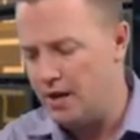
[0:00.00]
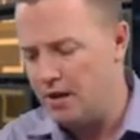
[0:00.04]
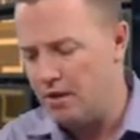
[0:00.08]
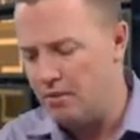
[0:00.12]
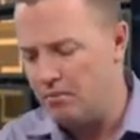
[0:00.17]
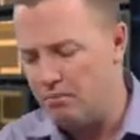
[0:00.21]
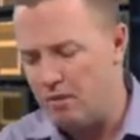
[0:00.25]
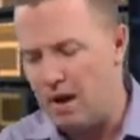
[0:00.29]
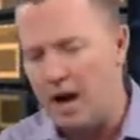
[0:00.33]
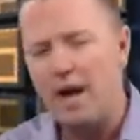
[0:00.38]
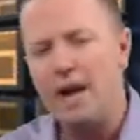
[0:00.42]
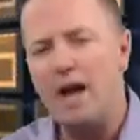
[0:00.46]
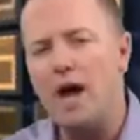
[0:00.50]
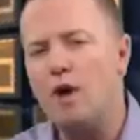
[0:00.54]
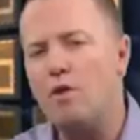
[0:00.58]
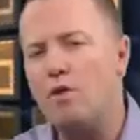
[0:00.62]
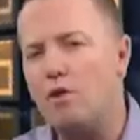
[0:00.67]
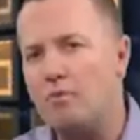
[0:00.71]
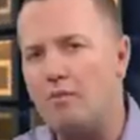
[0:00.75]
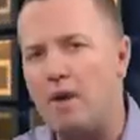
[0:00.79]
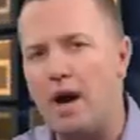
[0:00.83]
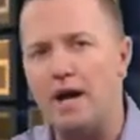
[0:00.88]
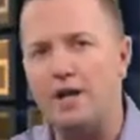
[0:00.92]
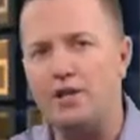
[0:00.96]
might I
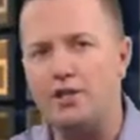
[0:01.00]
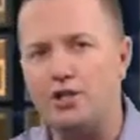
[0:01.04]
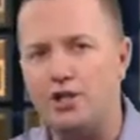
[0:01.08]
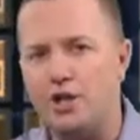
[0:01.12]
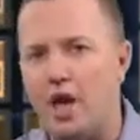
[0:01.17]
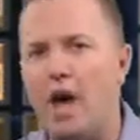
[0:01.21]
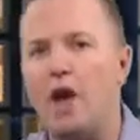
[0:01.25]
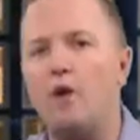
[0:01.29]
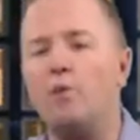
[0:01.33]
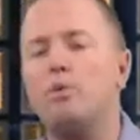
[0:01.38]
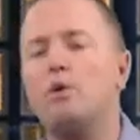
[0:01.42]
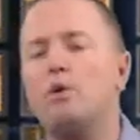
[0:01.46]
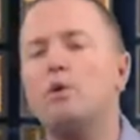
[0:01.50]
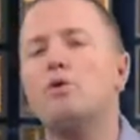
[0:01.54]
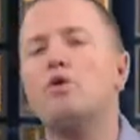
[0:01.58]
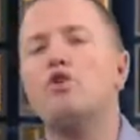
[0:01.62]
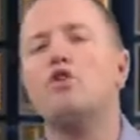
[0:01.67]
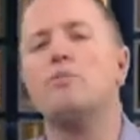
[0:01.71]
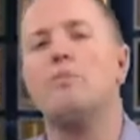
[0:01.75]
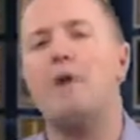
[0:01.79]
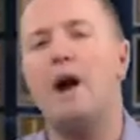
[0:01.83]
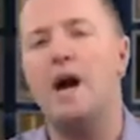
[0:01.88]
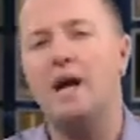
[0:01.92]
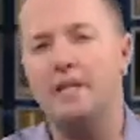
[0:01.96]
remind you, and we were
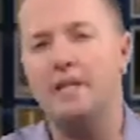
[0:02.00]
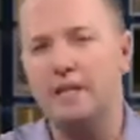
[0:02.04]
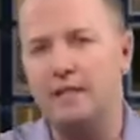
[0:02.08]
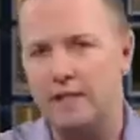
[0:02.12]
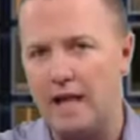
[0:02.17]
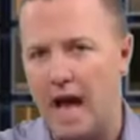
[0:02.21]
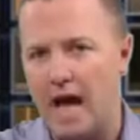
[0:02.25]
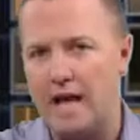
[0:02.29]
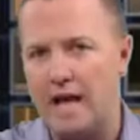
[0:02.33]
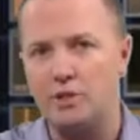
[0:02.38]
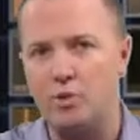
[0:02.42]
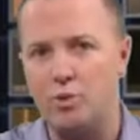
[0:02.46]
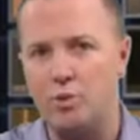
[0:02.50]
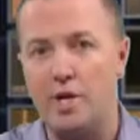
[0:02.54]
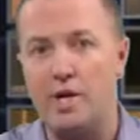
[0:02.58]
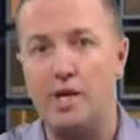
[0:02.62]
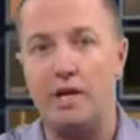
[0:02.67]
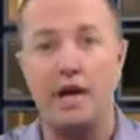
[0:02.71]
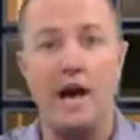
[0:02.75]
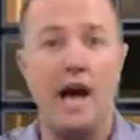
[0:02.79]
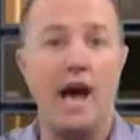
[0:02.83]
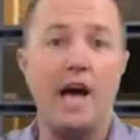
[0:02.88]
reminded last week,